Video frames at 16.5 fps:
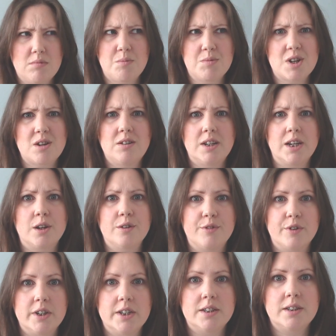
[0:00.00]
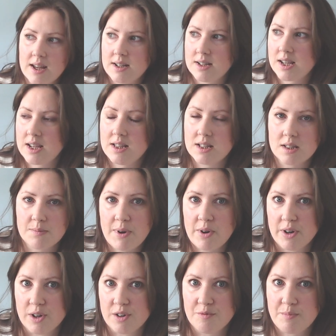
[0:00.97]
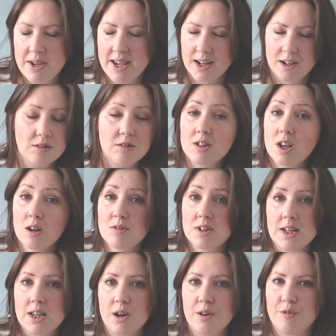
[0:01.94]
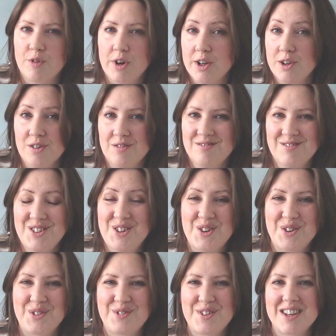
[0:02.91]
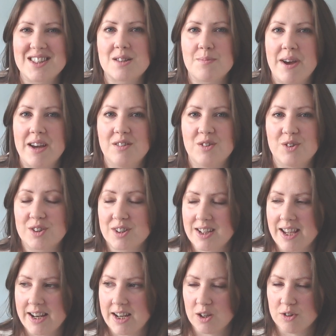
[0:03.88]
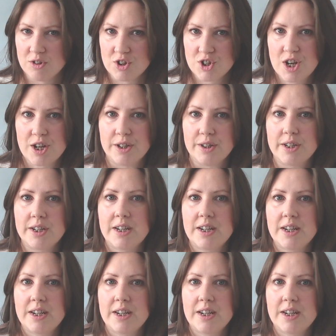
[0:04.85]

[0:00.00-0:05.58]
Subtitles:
I'm totally over it. And in the spirit of being totally over it and not fussed about not getting on the show,